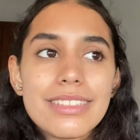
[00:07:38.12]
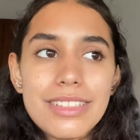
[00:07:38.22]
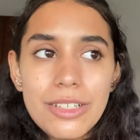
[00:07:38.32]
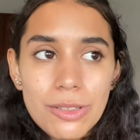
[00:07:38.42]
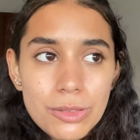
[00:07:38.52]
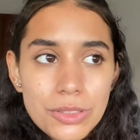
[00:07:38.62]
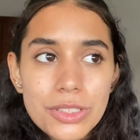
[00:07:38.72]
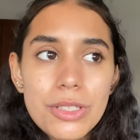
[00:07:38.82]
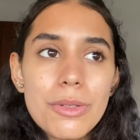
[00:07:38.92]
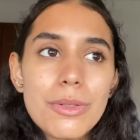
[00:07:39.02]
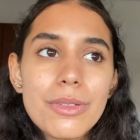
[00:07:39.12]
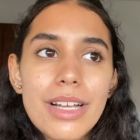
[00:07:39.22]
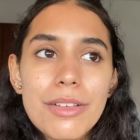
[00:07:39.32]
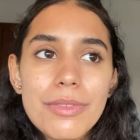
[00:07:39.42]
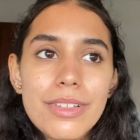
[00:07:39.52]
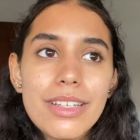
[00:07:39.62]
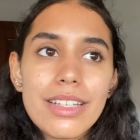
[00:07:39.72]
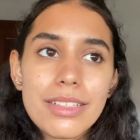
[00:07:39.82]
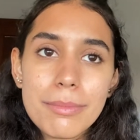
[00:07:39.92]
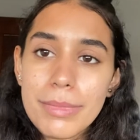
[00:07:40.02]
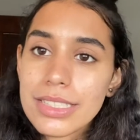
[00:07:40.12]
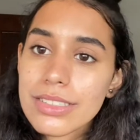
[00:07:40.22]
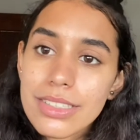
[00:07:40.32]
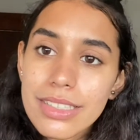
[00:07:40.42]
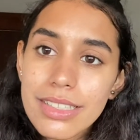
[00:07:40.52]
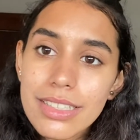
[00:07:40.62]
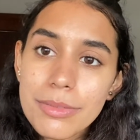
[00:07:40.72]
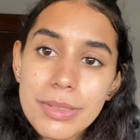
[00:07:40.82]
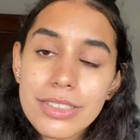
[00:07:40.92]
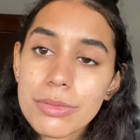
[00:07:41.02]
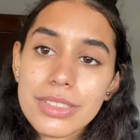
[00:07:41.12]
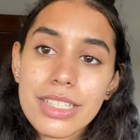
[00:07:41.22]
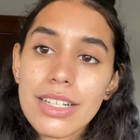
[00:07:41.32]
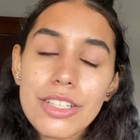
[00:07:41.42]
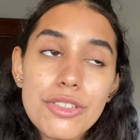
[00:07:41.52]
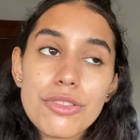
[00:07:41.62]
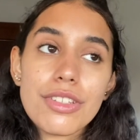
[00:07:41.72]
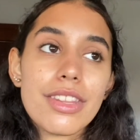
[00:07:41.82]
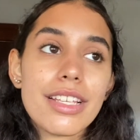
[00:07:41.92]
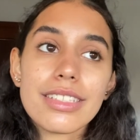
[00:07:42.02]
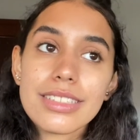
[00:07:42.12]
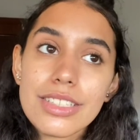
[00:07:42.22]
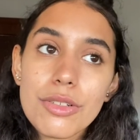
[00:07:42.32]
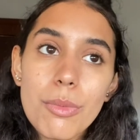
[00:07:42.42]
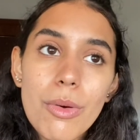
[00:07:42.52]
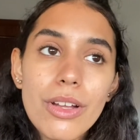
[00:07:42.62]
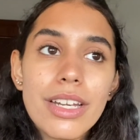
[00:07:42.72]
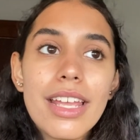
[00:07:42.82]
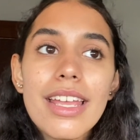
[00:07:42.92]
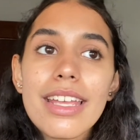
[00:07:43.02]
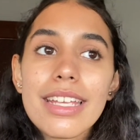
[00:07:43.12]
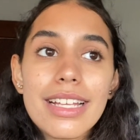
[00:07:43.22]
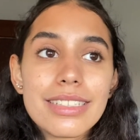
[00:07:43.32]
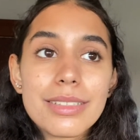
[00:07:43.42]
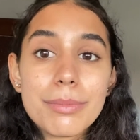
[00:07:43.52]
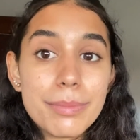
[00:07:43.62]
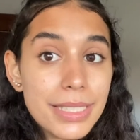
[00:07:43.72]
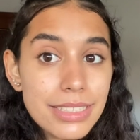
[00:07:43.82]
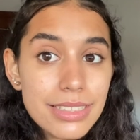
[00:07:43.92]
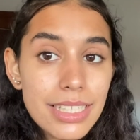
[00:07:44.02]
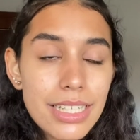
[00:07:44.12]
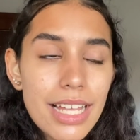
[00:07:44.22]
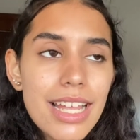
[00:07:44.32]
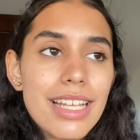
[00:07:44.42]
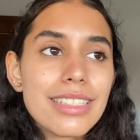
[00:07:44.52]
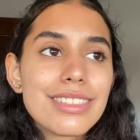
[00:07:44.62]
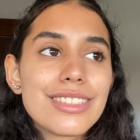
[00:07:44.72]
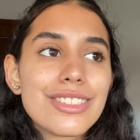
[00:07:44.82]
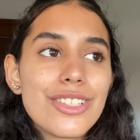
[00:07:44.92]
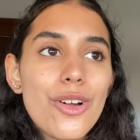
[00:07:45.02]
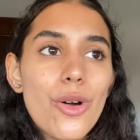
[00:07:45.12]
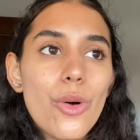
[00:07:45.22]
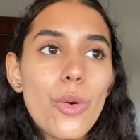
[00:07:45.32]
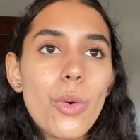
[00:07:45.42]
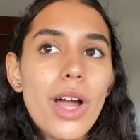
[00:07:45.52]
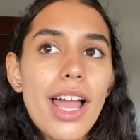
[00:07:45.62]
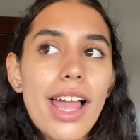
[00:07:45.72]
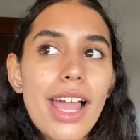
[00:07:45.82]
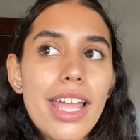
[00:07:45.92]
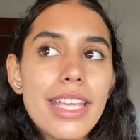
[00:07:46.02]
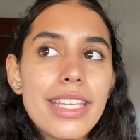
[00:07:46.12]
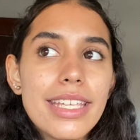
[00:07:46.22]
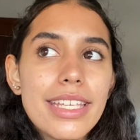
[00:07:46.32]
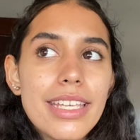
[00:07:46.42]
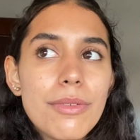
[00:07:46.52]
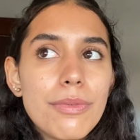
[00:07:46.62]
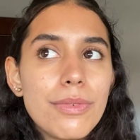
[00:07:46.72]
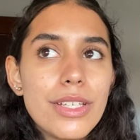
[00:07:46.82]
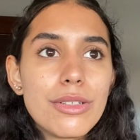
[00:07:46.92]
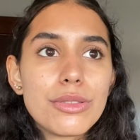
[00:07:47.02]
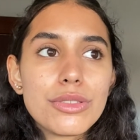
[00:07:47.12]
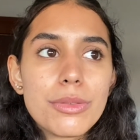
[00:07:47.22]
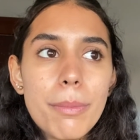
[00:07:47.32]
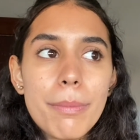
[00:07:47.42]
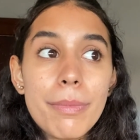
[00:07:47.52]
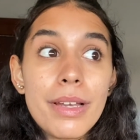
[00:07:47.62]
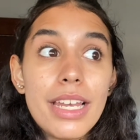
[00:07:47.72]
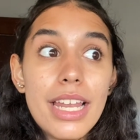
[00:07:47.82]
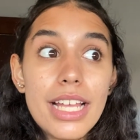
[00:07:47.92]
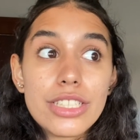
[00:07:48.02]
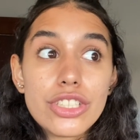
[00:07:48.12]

Also, I feel like mentioning this because it was a huge thing in season 1. He has a big dick. So he feels the